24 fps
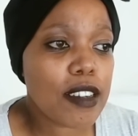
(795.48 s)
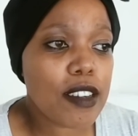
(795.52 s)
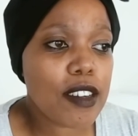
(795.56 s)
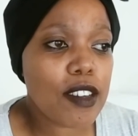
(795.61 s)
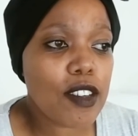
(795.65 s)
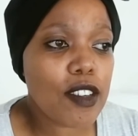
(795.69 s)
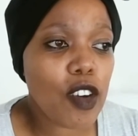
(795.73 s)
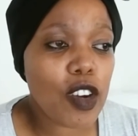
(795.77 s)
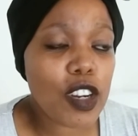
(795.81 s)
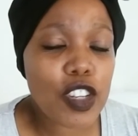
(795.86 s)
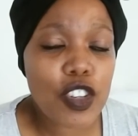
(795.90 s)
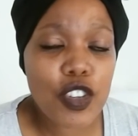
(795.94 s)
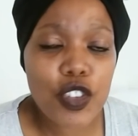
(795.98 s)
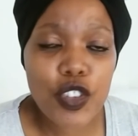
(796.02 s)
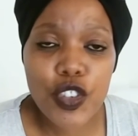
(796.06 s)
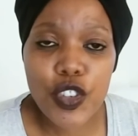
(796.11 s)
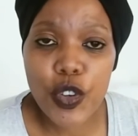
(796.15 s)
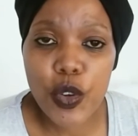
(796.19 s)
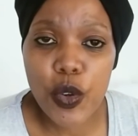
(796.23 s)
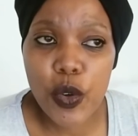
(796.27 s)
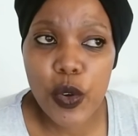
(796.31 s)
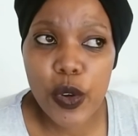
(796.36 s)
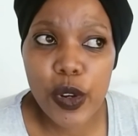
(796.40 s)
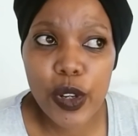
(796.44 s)
got
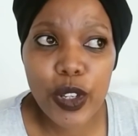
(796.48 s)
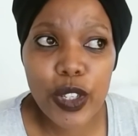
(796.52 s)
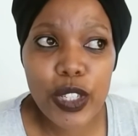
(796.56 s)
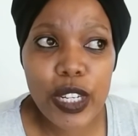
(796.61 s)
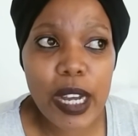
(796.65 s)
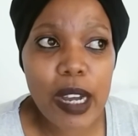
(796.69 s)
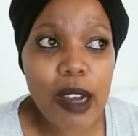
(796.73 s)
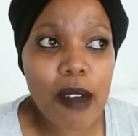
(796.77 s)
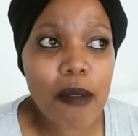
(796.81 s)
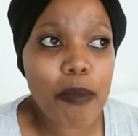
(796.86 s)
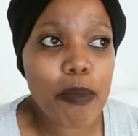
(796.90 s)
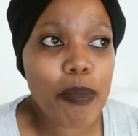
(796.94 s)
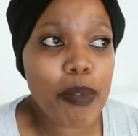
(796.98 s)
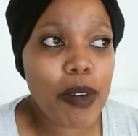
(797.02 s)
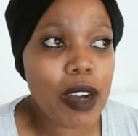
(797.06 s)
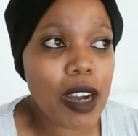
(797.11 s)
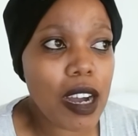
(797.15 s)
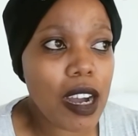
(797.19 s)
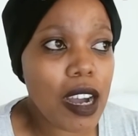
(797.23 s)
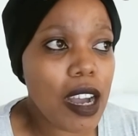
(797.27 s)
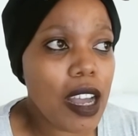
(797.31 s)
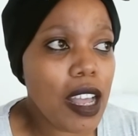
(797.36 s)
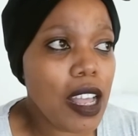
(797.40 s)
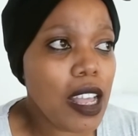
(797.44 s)
torn
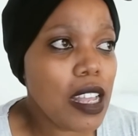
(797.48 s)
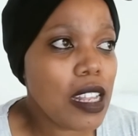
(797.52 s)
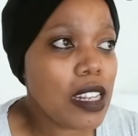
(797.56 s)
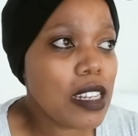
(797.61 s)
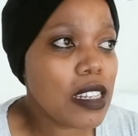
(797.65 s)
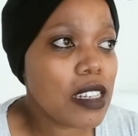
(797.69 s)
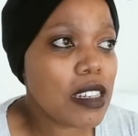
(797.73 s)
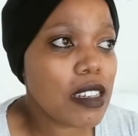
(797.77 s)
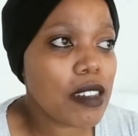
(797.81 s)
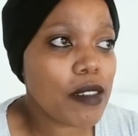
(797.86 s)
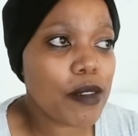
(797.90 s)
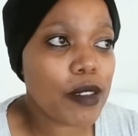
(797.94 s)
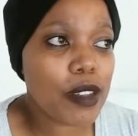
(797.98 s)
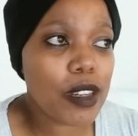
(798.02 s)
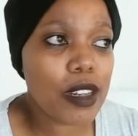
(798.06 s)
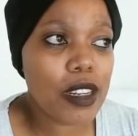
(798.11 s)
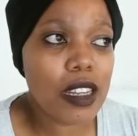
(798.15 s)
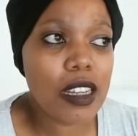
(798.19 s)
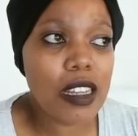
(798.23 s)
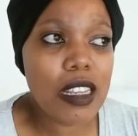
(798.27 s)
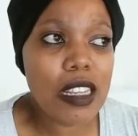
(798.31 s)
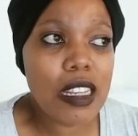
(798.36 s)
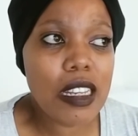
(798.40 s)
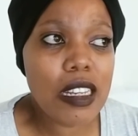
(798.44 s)
apart,
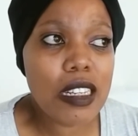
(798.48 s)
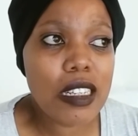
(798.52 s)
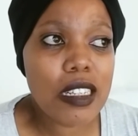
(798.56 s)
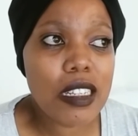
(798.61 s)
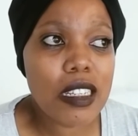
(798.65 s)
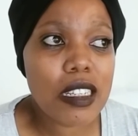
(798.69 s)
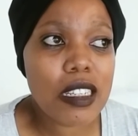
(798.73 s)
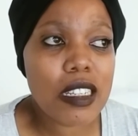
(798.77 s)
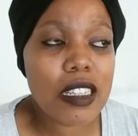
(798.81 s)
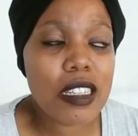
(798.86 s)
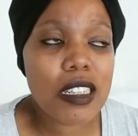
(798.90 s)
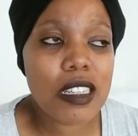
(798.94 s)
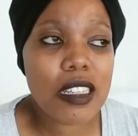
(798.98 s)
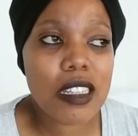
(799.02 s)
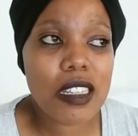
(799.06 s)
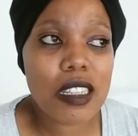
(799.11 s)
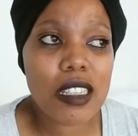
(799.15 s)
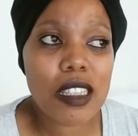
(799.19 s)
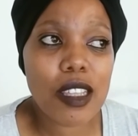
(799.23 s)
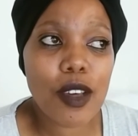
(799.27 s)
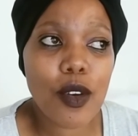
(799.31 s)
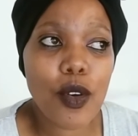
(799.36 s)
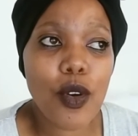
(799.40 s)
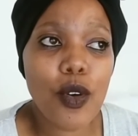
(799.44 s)
and
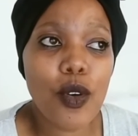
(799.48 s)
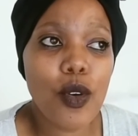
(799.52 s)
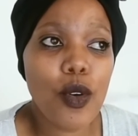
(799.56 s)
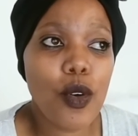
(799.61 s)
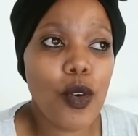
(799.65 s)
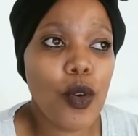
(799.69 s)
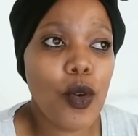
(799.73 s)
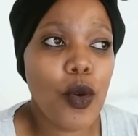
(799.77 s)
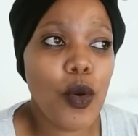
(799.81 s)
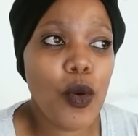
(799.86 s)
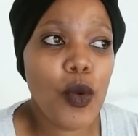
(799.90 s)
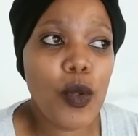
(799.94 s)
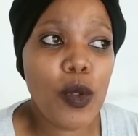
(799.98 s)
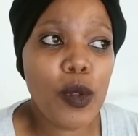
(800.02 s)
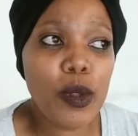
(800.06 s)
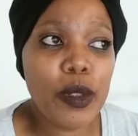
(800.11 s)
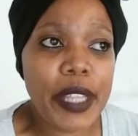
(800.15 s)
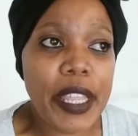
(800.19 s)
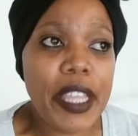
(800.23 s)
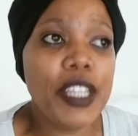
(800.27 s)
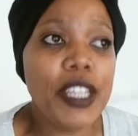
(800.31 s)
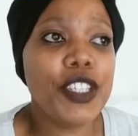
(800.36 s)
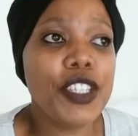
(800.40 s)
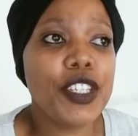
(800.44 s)
the whole
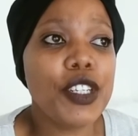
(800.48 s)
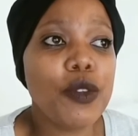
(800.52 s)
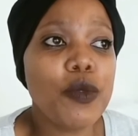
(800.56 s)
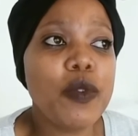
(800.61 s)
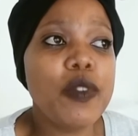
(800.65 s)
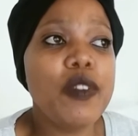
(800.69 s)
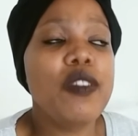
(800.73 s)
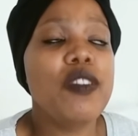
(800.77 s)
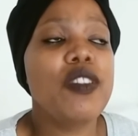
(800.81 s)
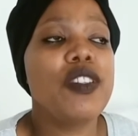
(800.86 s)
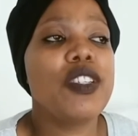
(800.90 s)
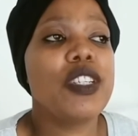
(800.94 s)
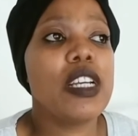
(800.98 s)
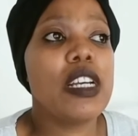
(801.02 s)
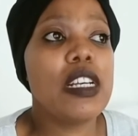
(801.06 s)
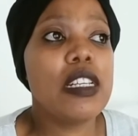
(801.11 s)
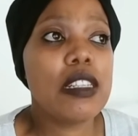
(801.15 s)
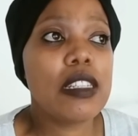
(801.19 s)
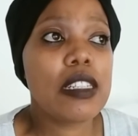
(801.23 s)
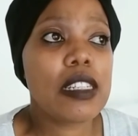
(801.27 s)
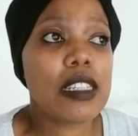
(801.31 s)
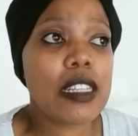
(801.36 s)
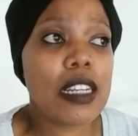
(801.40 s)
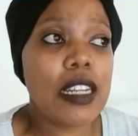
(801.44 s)
nation was
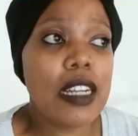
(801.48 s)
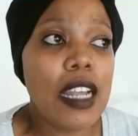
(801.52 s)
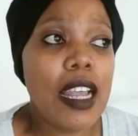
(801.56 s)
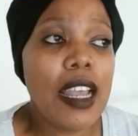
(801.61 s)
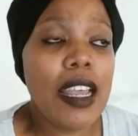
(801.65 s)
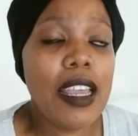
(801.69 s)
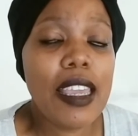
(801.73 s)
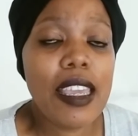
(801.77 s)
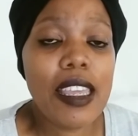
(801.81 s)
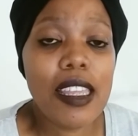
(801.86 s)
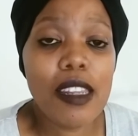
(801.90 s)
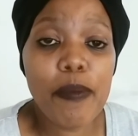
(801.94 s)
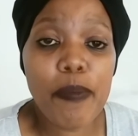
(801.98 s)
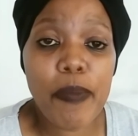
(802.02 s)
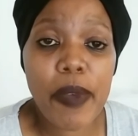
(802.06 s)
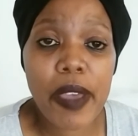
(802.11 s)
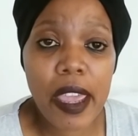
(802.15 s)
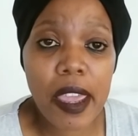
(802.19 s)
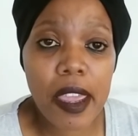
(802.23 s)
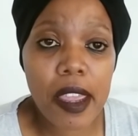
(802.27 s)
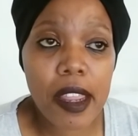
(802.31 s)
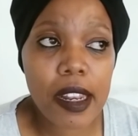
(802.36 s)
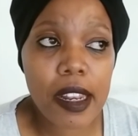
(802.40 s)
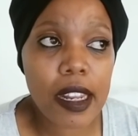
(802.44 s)
just in
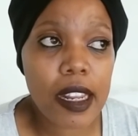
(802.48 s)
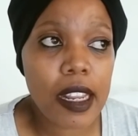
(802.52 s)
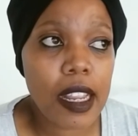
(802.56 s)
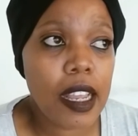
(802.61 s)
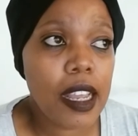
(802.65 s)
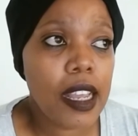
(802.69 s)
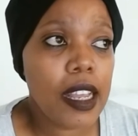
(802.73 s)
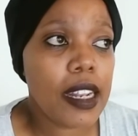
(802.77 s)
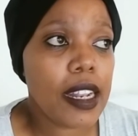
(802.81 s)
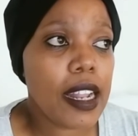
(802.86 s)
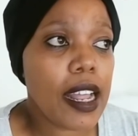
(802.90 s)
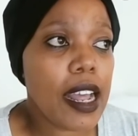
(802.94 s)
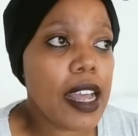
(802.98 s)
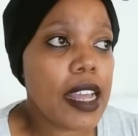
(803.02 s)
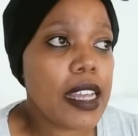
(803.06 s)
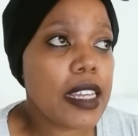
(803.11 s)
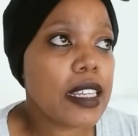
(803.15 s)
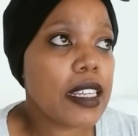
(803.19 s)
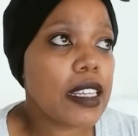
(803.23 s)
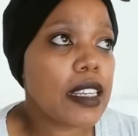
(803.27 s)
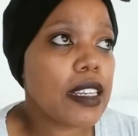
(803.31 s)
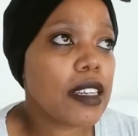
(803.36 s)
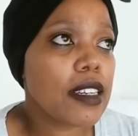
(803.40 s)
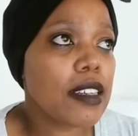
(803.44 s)
pain.
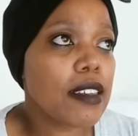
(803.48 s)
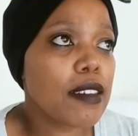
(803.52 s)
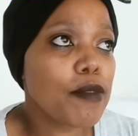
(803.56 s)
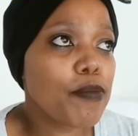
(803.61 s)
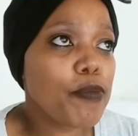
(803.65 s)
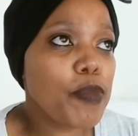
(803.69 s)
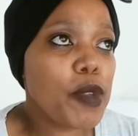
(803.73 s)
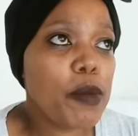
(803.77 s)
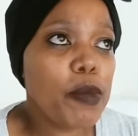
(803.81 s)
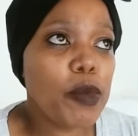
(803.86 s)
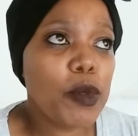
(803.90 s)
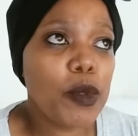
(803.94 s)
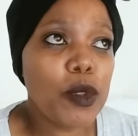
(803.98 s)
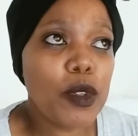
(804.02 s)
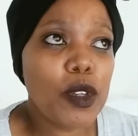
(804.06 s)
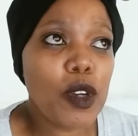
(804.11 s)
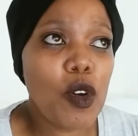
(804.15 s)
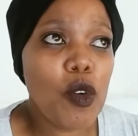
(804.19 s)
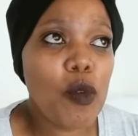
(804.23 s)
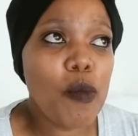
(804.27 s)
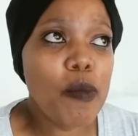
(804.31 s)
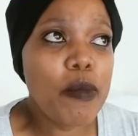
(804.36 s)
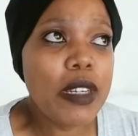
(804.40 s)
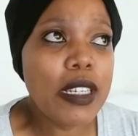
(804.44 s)
Like, people
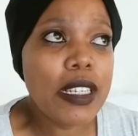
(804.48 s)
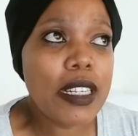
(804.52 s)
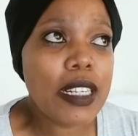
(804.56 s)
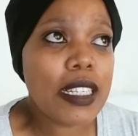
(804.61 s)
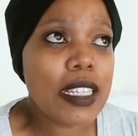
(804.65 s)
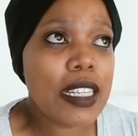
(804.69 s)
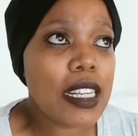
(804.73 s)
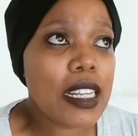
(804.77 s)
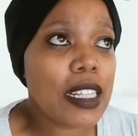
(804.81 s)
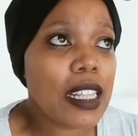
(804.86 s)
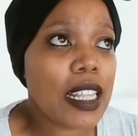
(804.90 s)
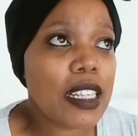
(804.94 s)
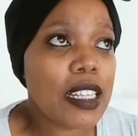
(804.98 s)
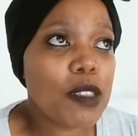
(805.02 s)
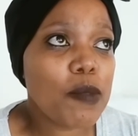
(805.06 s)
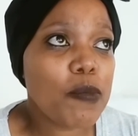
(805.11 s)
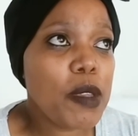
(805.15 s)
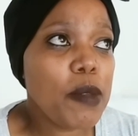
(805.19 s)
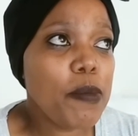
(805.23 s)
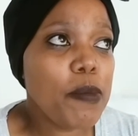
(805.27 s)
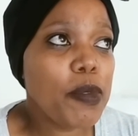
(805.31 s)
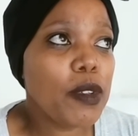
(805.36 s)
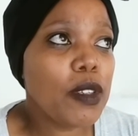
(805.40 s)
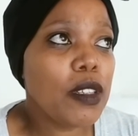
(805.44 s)
go missing. There's
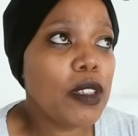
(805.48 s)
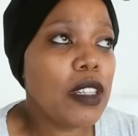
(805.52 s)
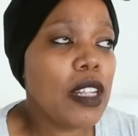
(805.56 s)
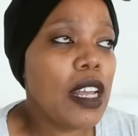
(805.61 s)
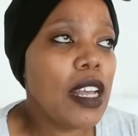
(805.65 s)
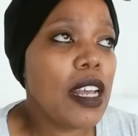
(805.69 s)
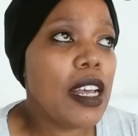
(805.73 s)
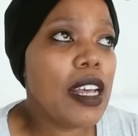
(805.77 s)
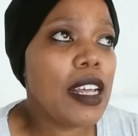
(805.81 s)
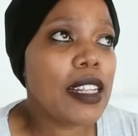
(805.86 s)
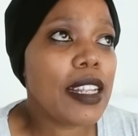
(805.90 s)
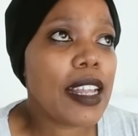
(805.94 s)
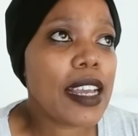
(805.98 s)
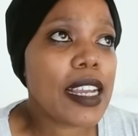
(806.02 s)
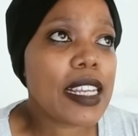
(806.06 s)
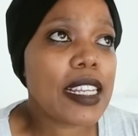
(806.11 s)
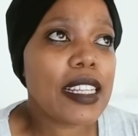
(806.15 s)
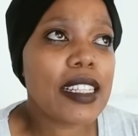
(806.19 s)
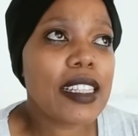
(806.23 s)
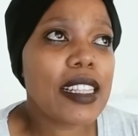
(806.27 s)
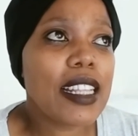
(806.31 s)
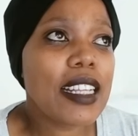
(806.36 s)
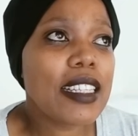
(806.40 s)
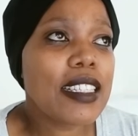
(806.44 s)
people, like,
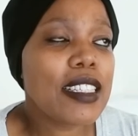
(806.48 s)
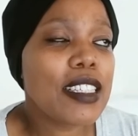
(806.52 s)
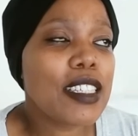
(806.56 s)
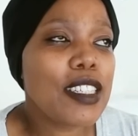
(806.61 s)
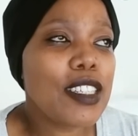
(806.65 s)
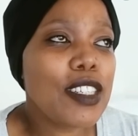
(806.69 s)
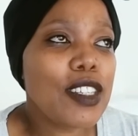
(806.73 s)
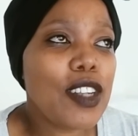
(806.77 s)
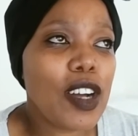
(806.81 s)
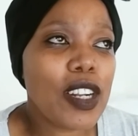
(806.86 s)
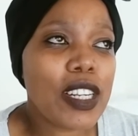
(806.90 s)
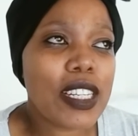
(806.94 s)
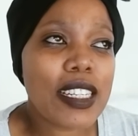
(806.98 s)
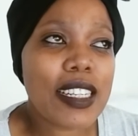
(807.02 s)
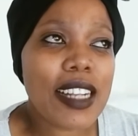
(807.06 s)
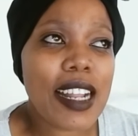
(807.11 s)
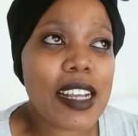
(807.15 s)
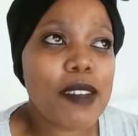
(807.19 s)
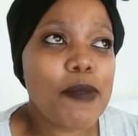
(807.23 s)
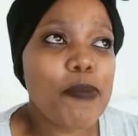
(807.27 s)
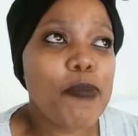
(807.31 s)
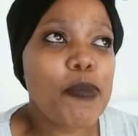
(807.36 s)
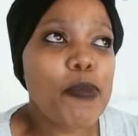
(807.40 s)
there's a lot, like,